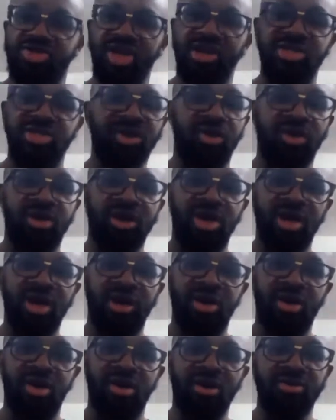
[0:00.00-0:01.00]
straight on
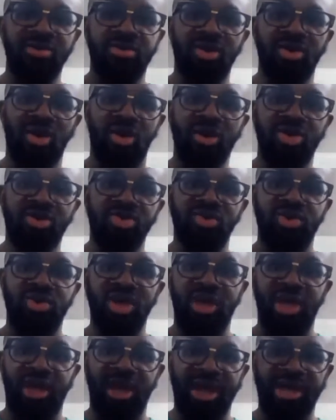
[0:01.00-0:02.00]
onto
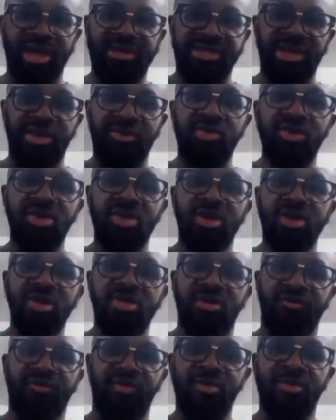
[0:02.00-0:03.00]
Excel.
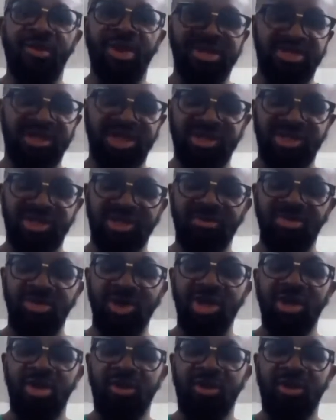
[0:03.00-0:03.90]
The former system,